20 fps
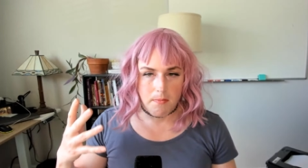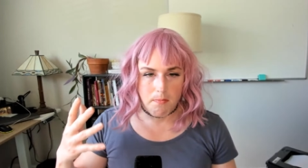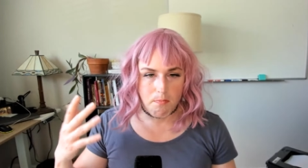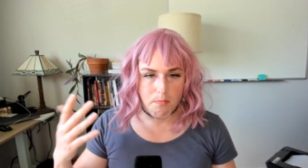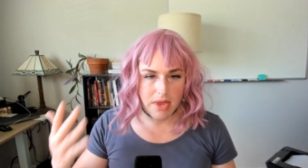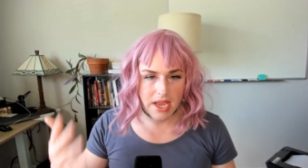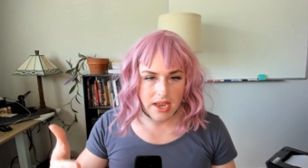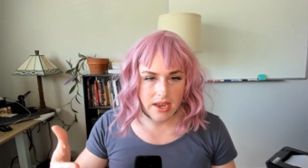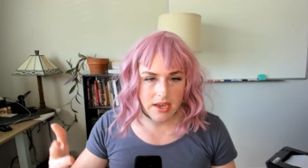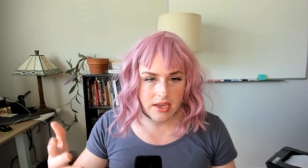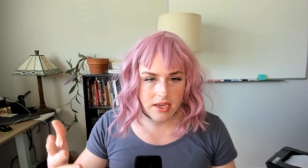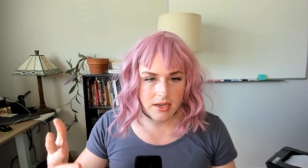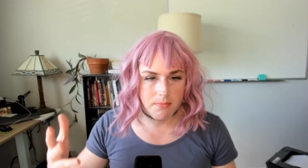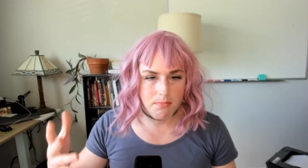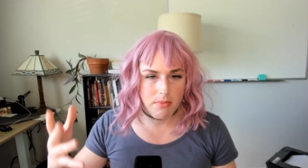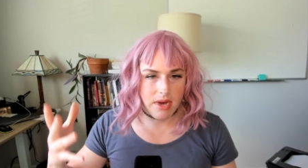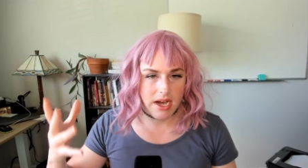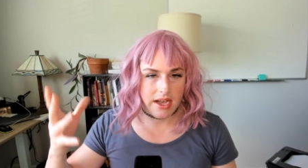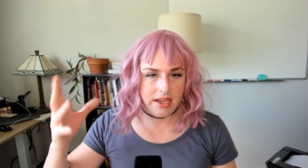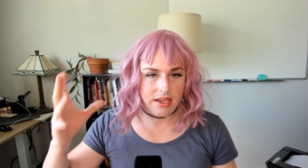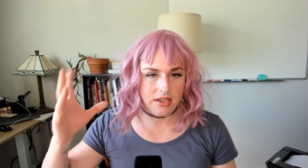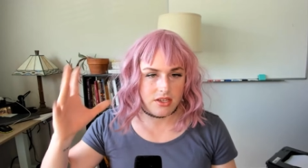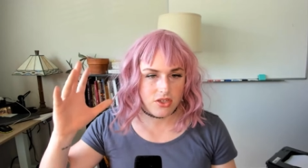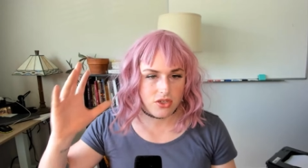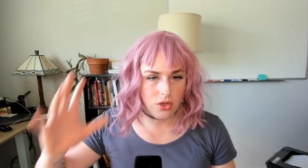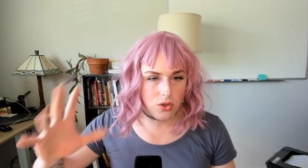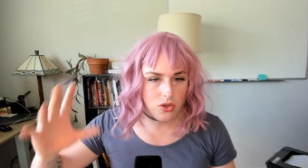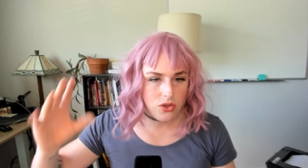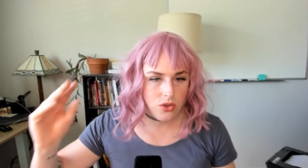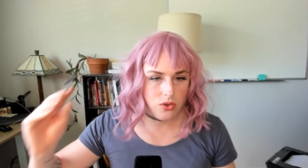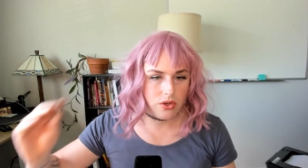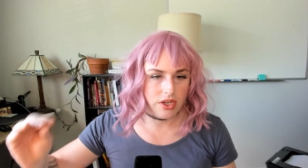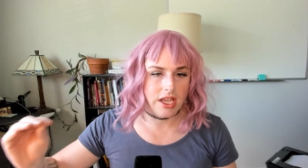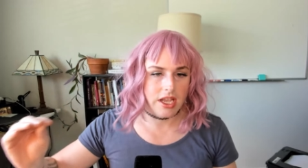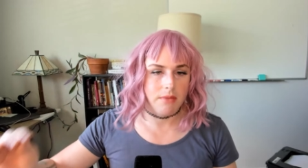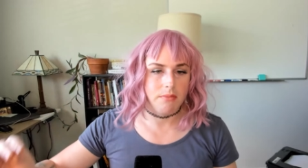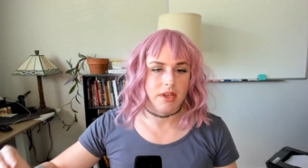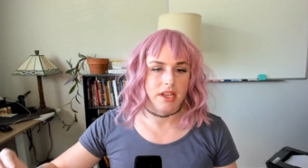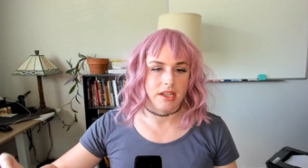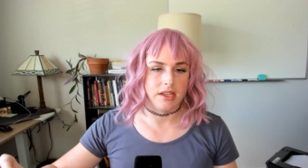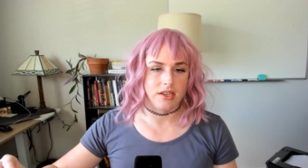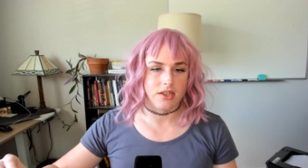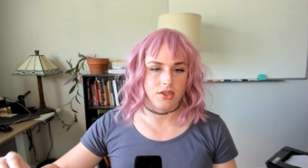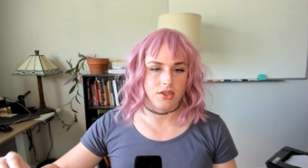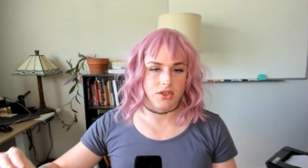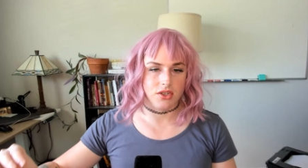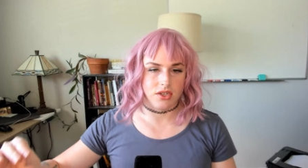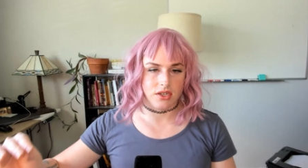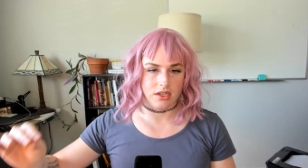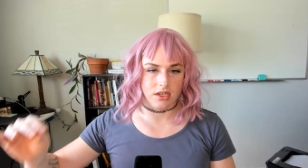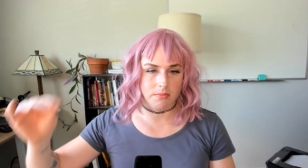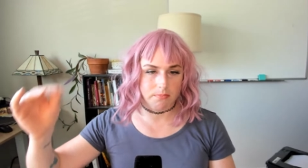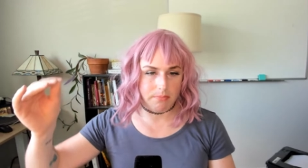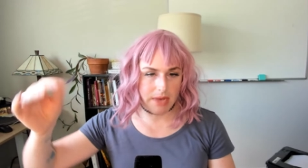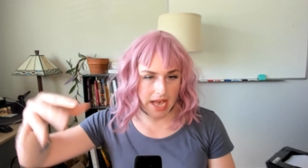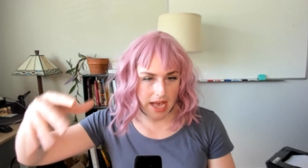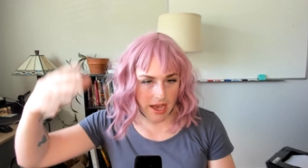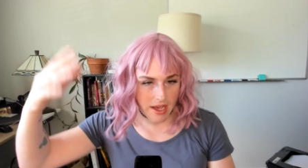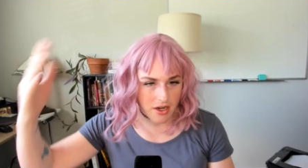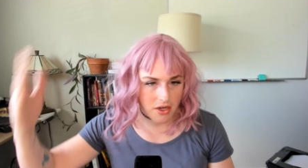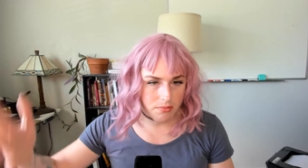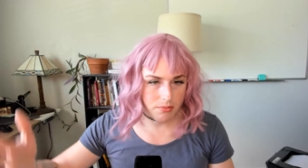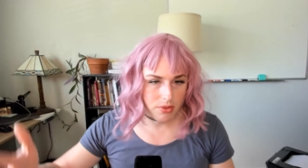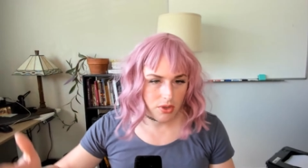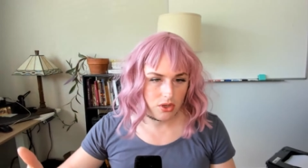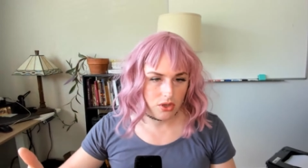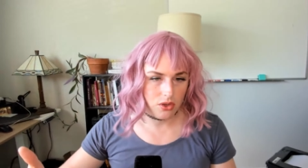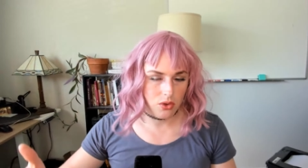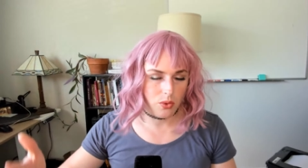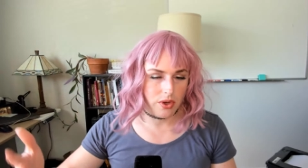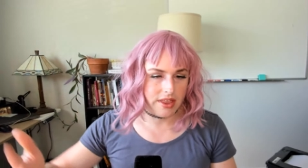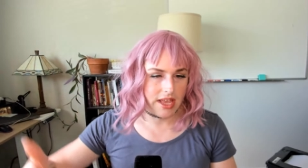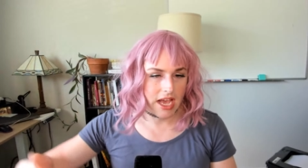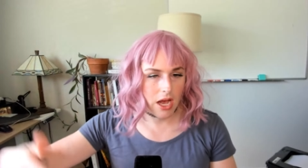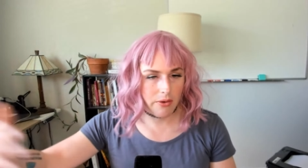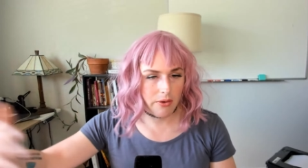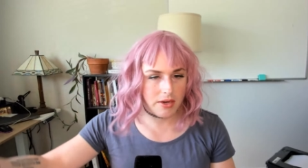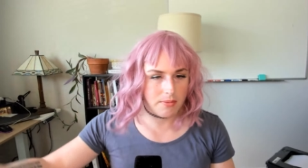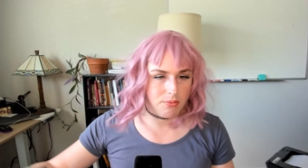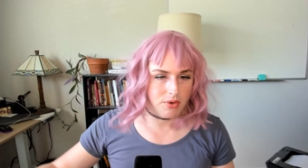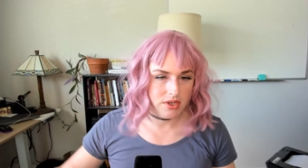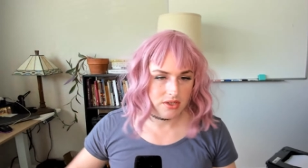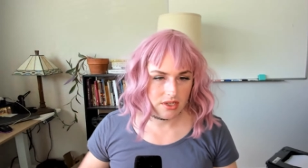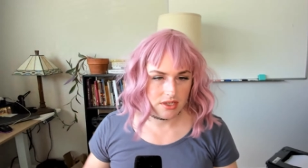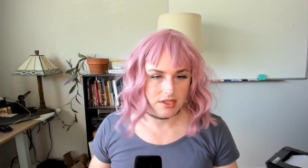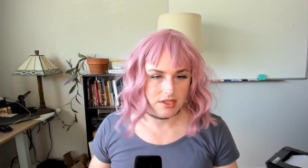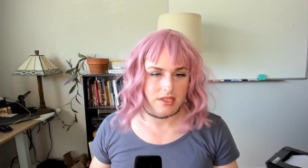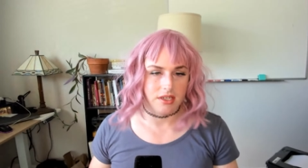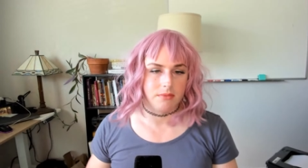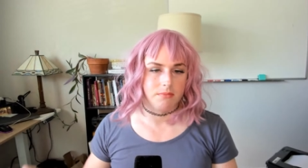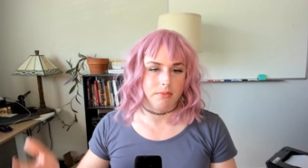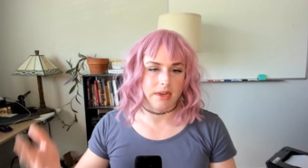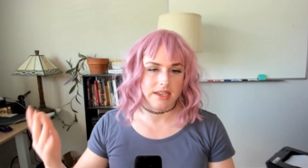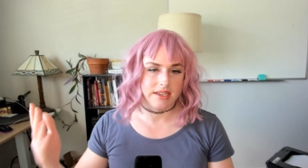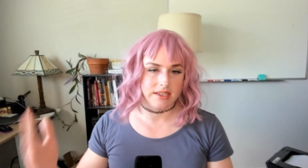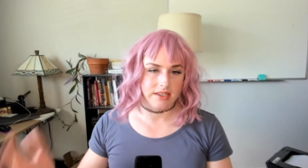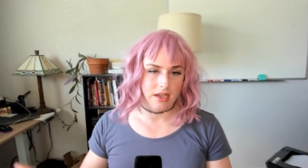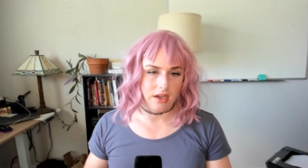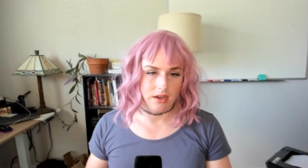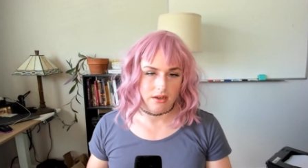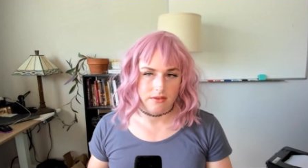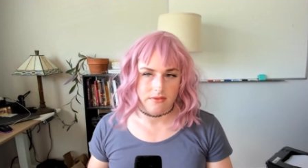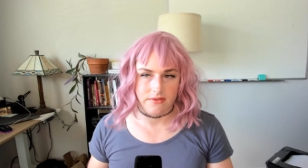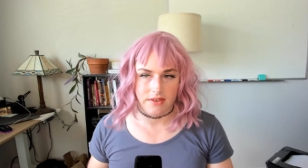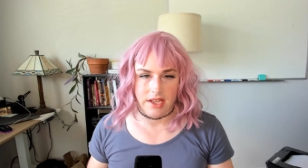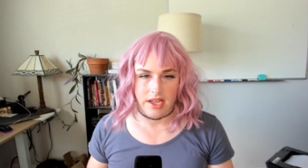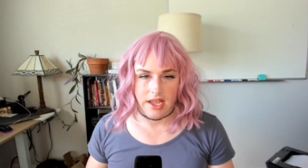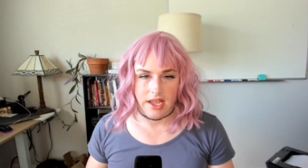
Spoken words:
make my social image compatible with how I presented myself.